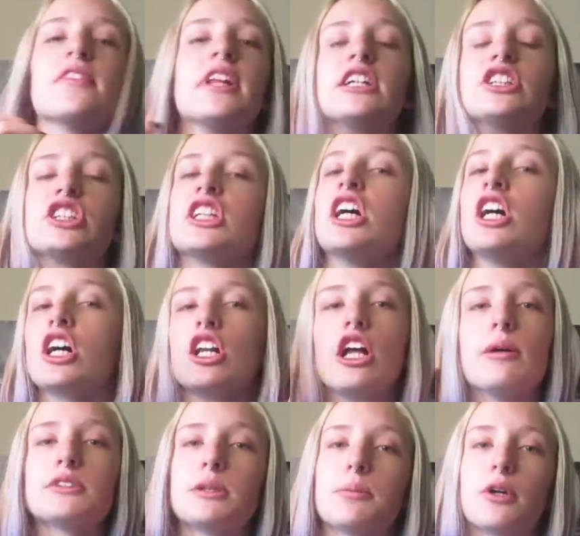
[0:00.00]
that just
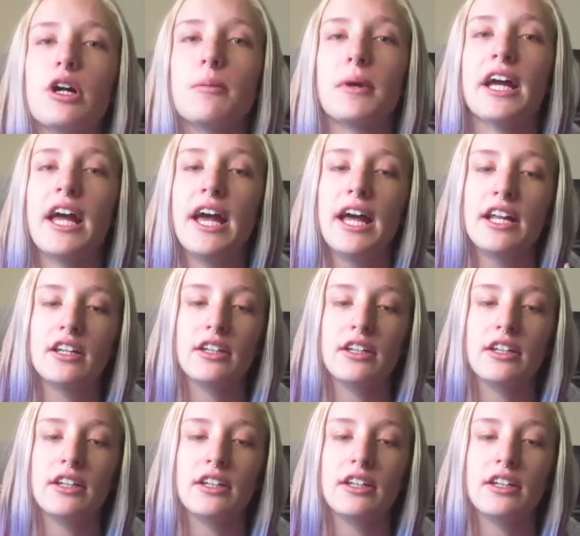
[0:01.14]
clumps up around my head,